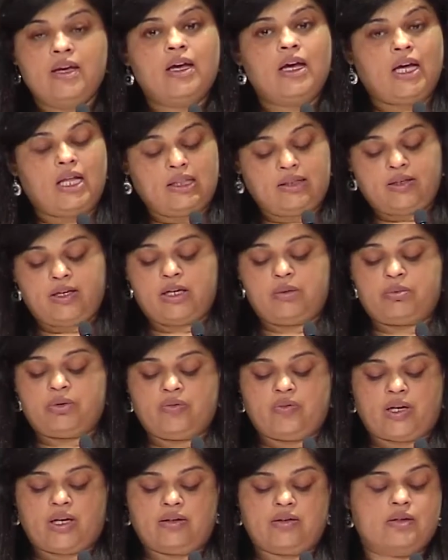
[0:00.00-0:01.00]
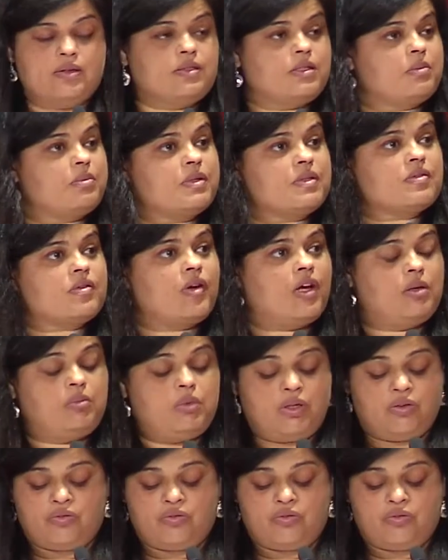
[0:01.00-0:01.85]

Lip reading: healthcare providers are prescribing